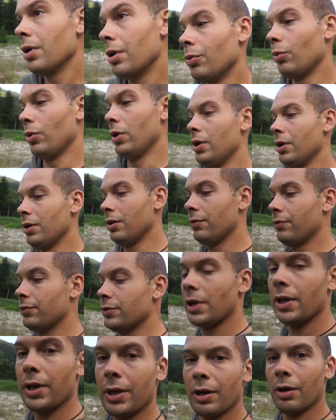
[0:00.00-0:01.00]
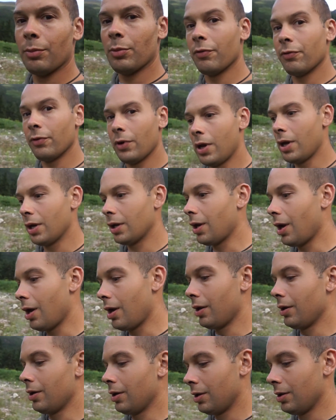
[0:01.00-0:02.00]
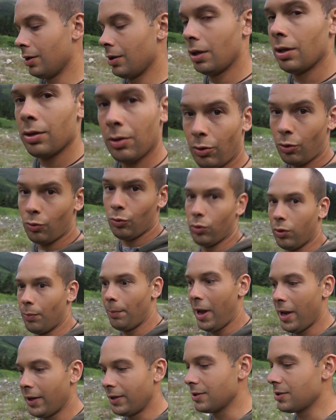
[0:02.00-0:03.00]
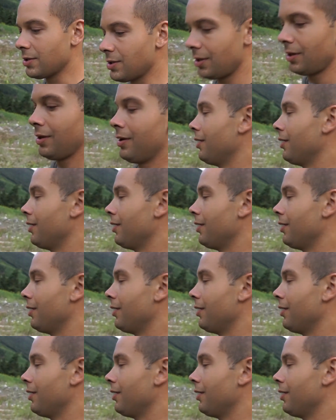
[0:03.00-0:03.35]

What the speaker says: We've taken up the flare gun, all the mace